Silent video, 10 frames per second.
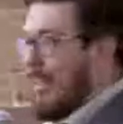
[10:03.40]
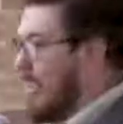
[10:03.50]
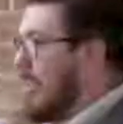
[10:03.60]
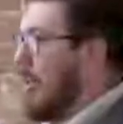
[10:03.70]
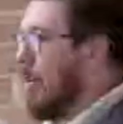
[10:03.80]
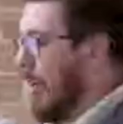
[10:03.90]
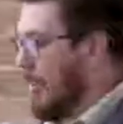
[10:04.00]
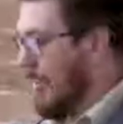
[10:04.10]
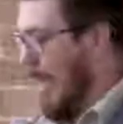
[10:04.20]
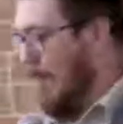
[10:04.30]
and it still looks
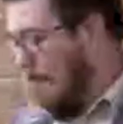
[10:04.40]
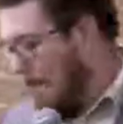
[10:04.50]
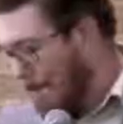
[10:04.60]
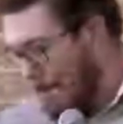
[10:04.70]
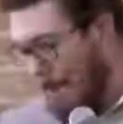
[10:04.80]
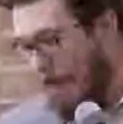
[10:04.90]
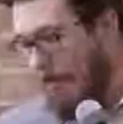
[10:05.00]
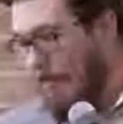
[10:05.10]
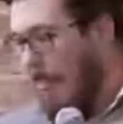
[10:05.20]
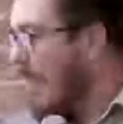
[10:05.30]
the same.
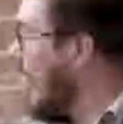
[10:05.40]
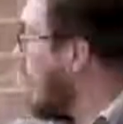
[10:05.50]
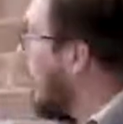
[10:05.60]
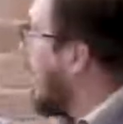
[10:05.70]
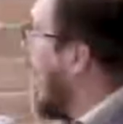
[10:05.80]
And this is what